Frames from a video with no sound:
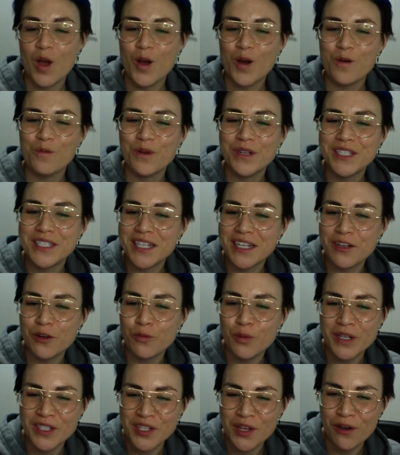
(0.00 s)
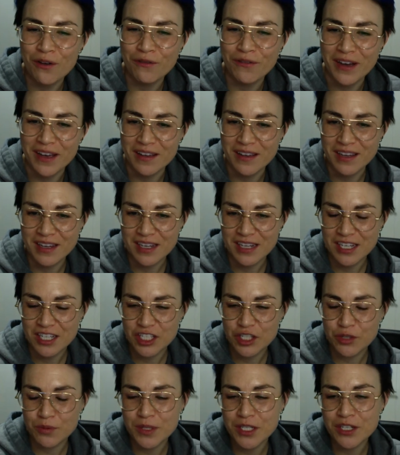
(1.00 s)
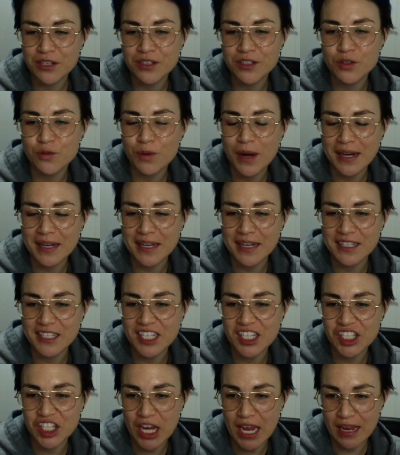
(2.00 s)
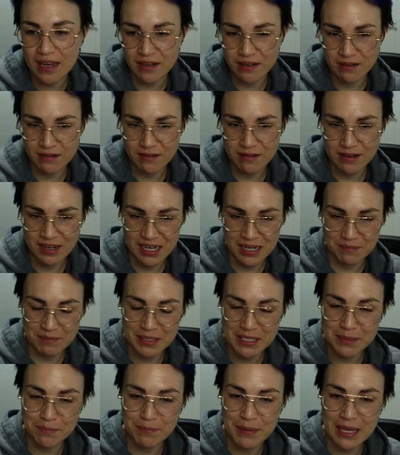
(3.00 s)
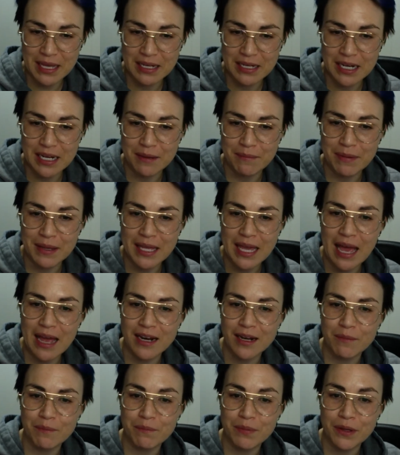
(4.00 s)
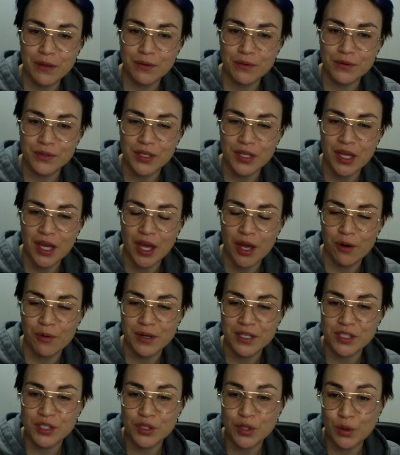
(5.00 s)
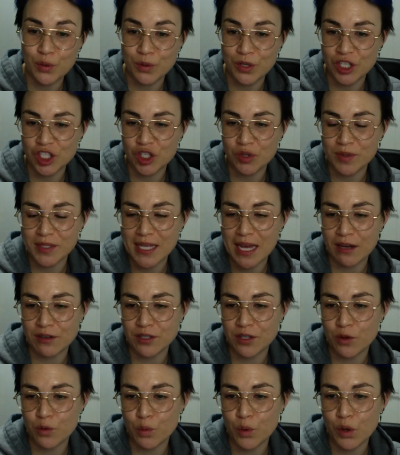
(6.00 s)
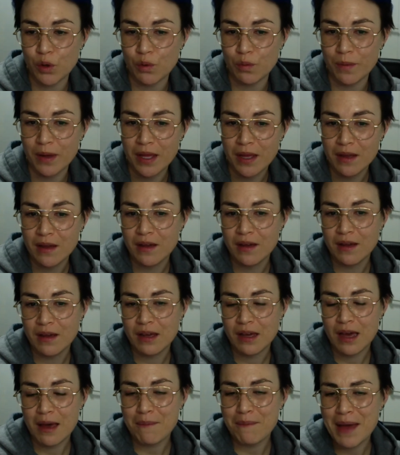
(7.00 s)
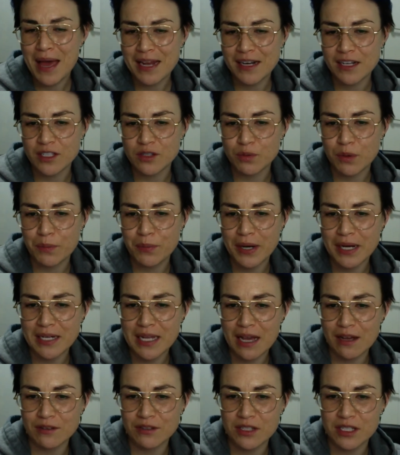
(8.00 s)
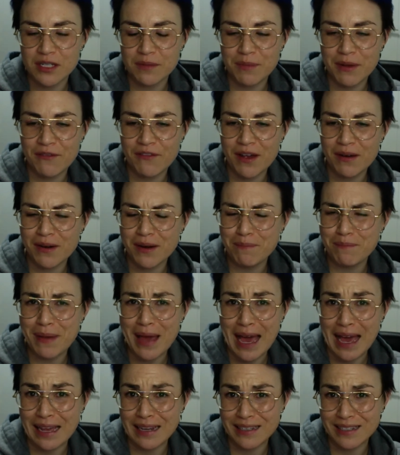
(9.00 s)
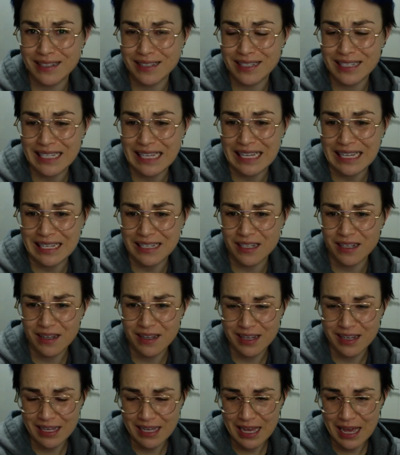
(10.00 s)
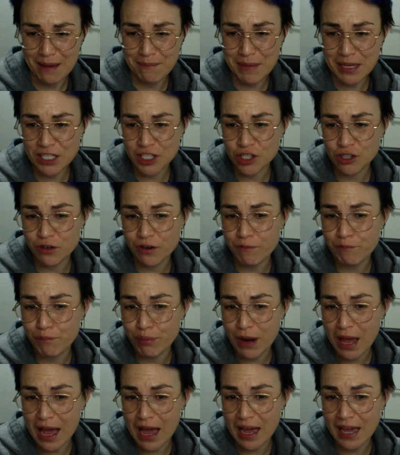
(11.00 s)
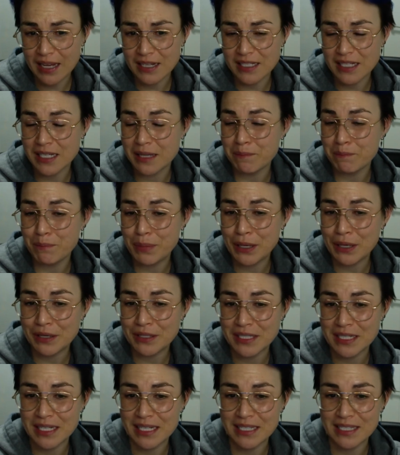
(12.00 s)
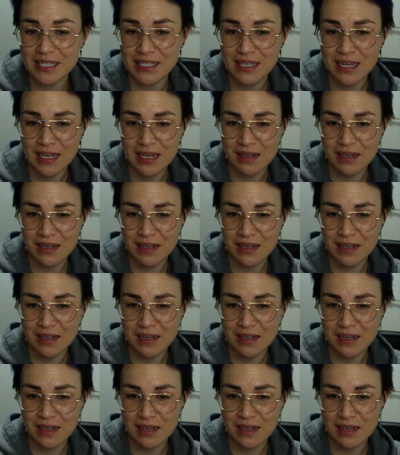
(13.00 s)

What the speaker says: When dinner was over, she returned directly to Jane, and Miss Bingley began abusing her as soon as she was out of the room. Her manners were pronounced to be very bad indeed, a mixture of pride and impertinence.